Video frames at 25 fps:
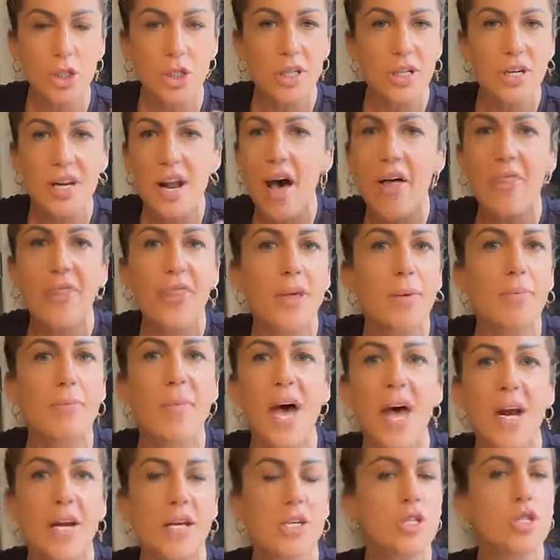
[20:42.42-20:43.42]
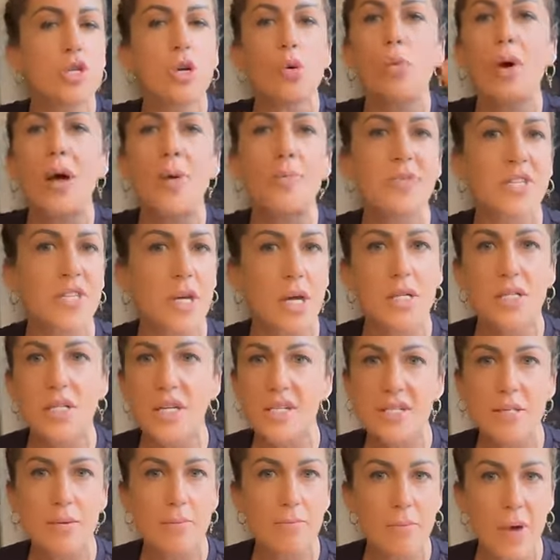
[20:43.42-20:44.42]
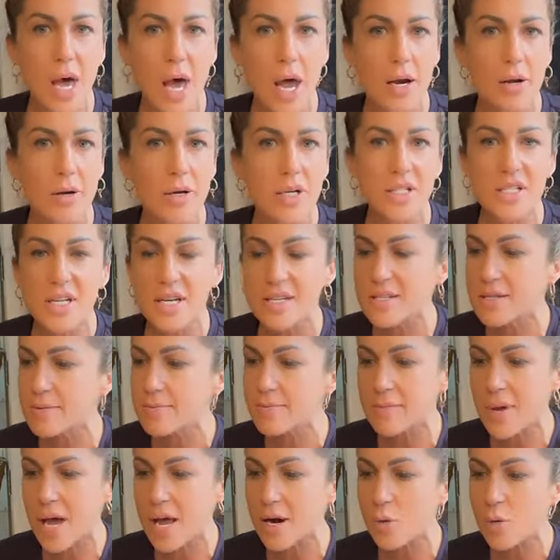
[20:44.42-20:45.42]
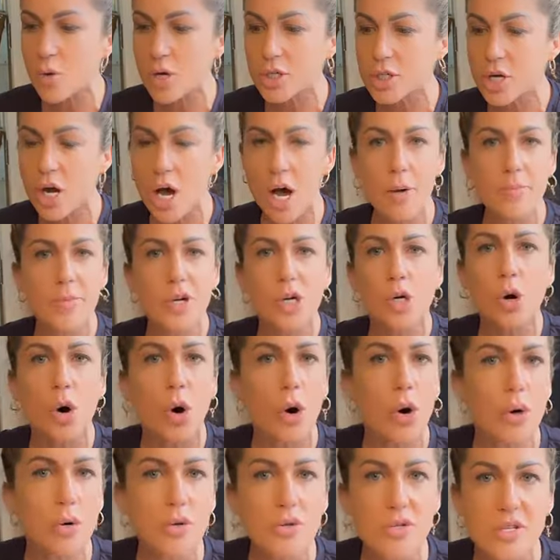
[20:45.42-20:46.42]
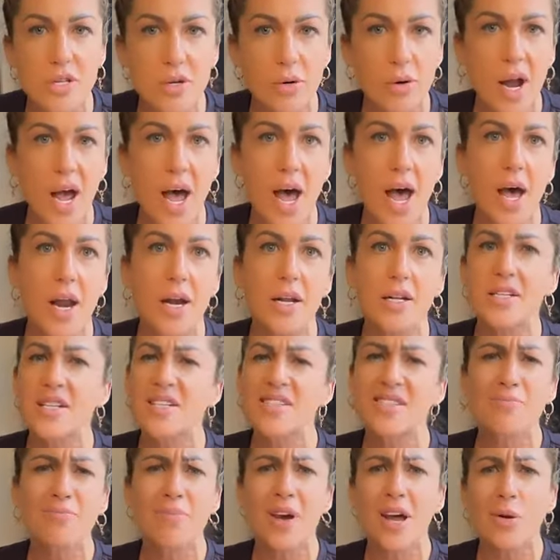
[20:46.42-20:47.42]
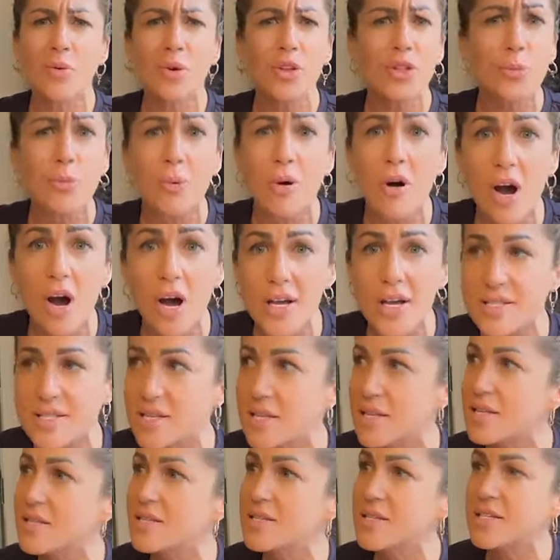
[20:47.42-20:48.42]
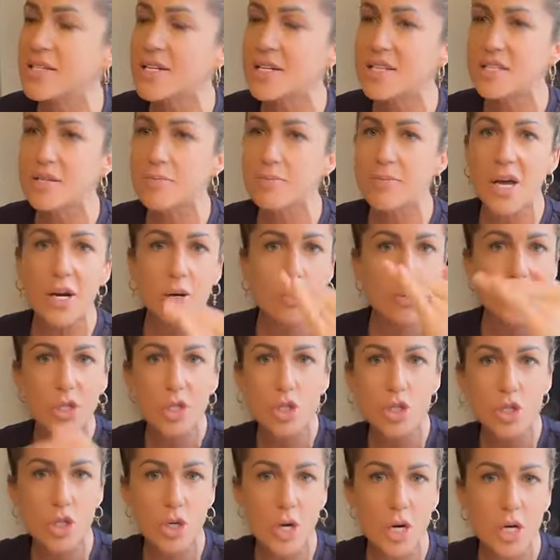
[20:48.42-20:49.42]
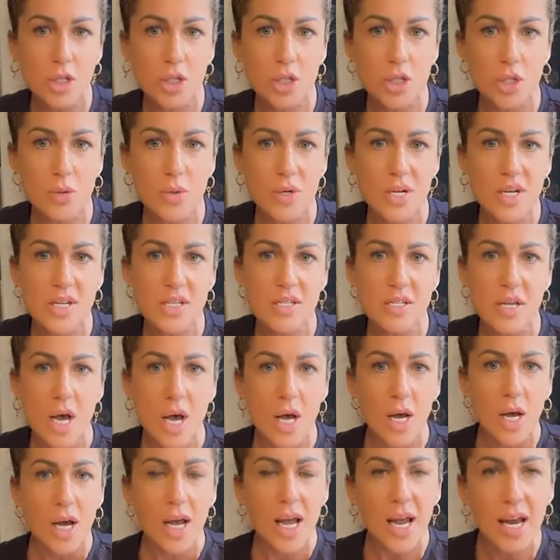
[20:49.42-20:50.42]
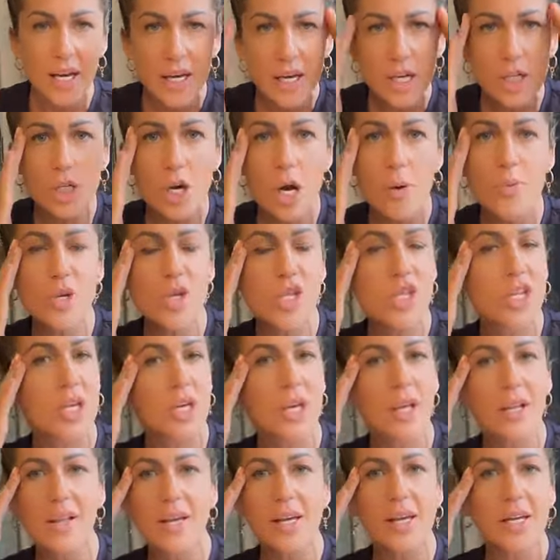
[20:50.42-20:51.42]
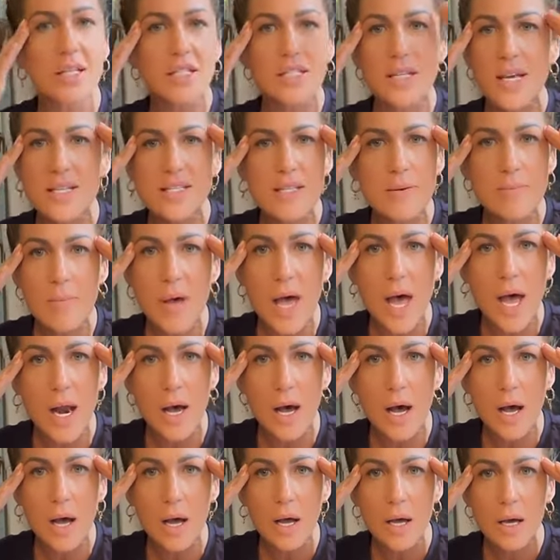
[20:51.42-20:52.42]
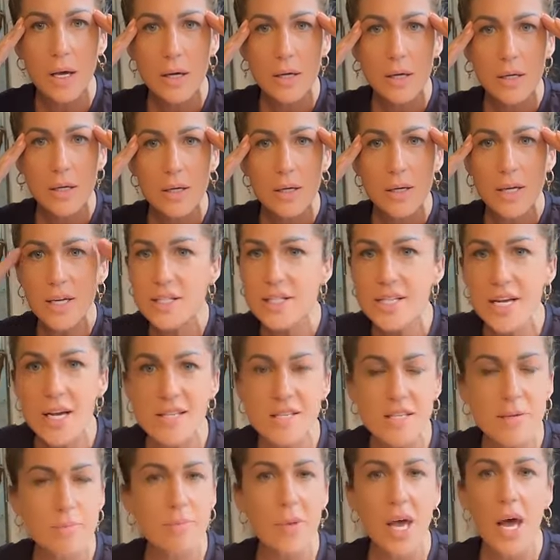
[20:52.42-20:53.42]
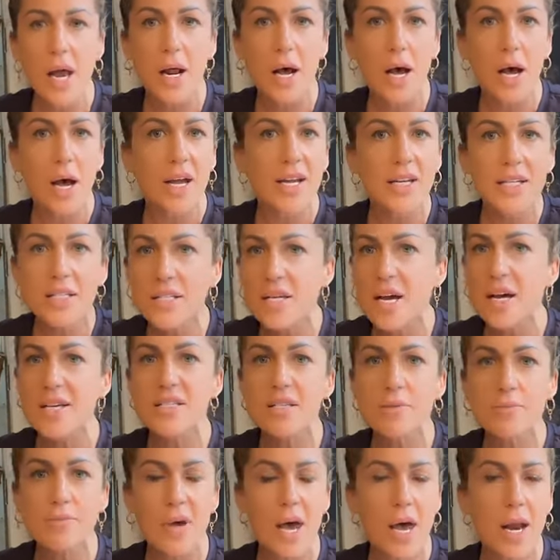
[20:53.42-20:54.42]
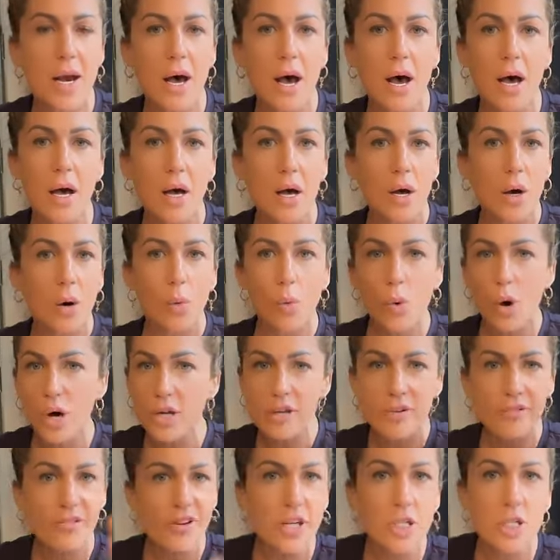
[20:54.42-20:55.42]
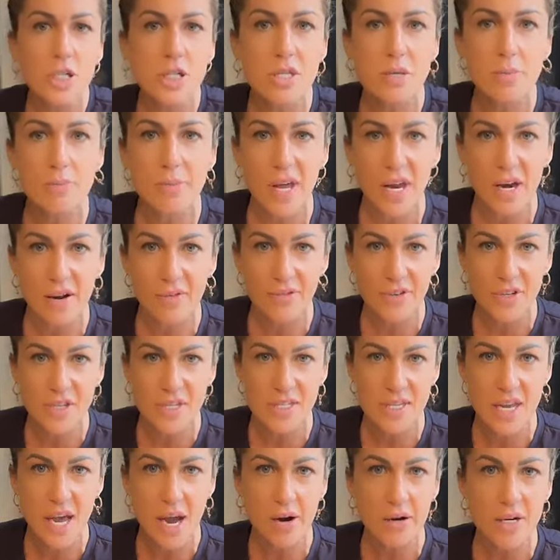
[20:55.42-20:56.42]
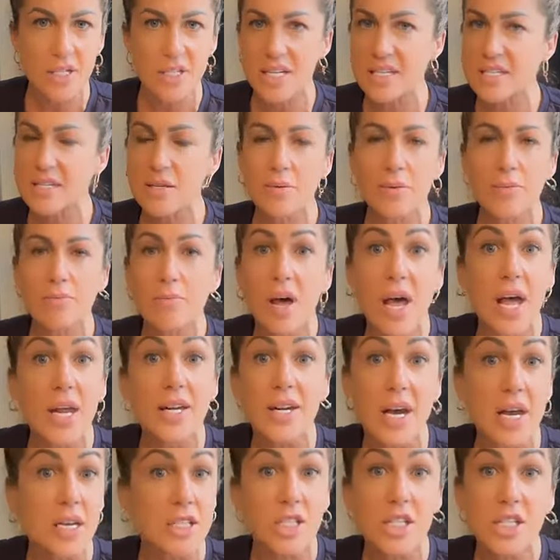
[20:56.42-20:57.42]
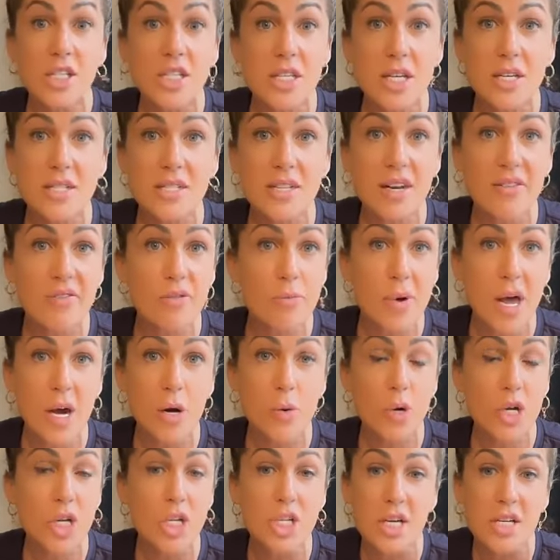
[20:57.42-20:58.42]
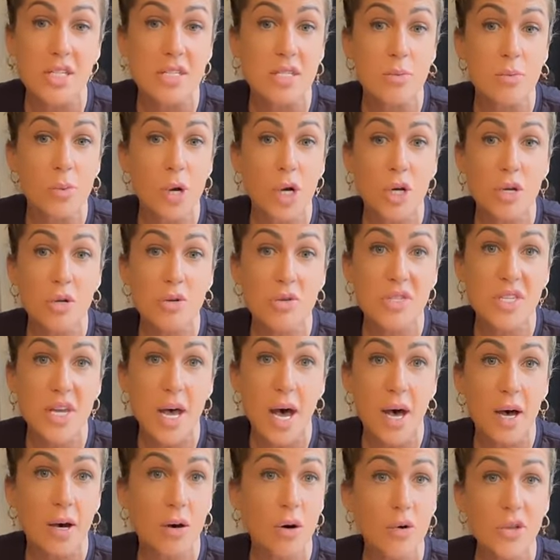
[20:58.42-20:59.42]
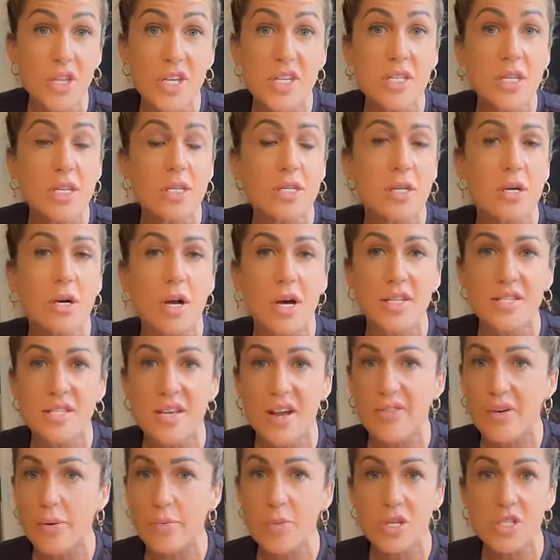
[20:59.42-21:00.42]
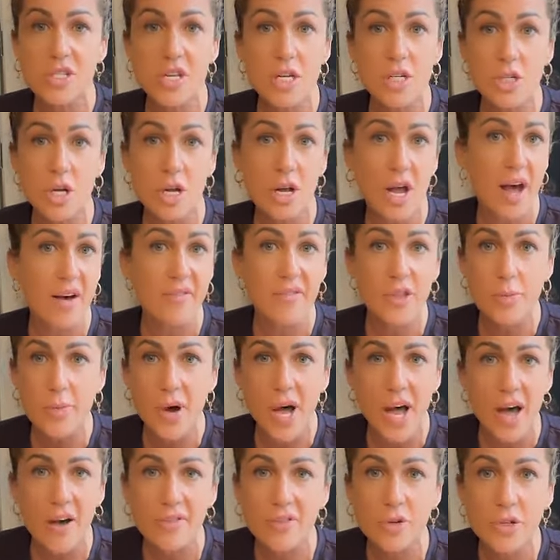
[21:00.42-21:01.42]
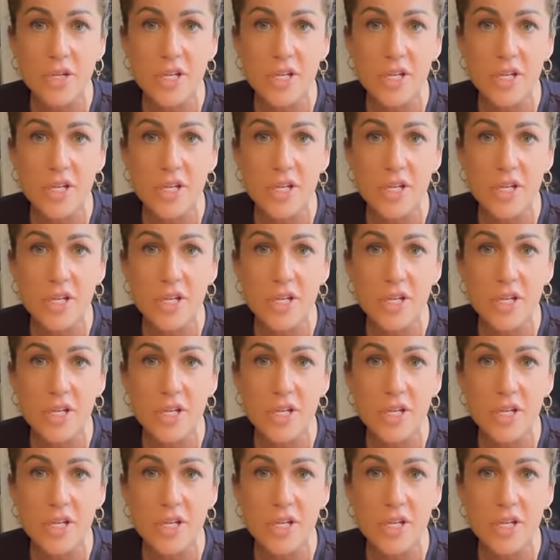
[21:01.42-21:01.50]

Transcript: Nothing matters. Your website doesn't matter. It doesn't matter what time your calls are at. It doesn't matter what the price is. It doesn't matter what the structure is. Anytime you think, like, it doesn't matter. It doesn't matter. It doesn't matter what your features and benefits are. It actually doesn't even matter what your testimonials are. All these things are nice to have. I'm not saying don't have them. I have